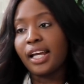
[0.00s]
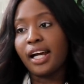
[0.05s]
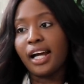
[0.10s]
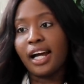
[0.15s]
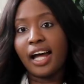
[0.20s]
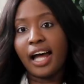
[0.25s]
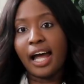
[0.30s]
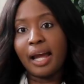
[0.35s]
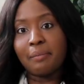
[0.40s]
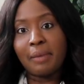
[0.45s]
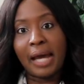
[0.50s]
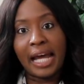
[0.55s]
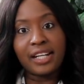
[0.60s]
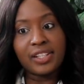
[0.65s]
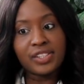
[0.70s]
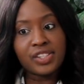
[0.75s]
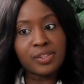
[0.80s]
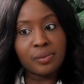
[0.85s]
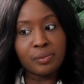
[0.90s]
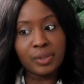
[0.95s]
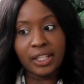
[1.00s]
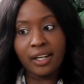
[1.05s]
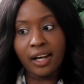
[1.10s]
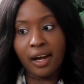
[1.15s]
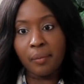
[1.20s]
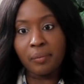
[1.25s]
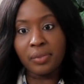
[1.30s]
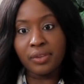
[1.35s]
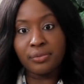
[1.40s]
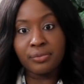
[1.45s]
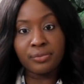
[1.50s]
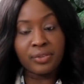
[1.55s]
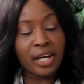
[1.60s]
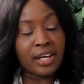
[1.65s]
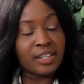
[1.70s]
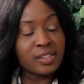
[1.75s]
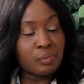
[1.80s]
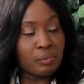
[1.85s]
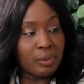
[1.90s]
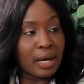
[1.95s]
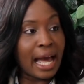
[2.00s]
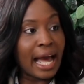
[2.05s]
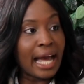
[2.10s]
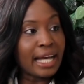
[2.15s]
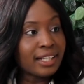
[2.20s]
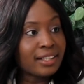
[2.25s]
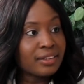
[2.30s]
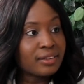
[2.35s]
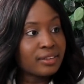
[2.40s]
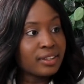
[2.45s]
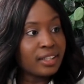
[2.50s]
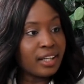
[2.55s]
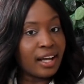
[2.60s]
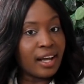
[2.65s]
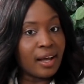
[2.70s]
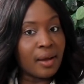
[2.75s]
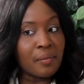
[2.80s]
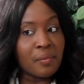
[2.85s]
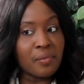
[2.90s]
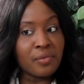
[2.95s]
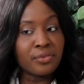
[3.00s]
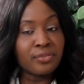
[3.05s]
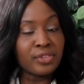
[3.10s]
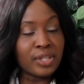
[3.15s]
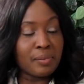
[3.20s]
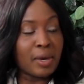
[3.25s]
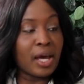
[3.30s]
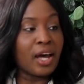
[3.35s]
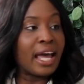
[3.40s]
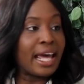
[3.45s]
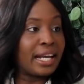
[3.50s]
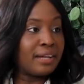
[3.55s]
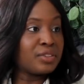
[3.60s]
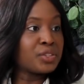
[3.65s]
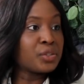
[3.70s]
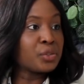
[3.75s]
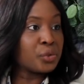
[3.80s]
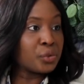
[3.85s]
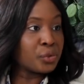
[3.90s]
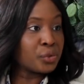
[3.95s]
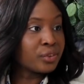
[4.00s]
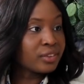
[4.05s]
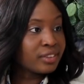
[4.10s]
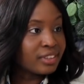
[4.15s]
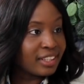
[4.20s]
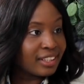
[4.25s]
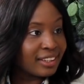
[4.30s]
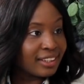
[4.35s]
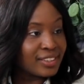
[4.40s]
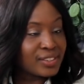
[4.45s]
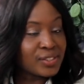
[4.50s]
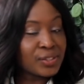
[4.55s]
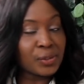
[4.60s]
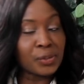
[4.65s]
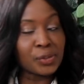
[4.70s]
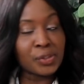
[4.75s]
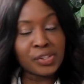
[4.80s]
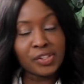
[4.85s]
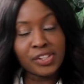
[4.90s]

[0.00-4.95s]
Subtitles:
I managed to become the first black female head of school in the school.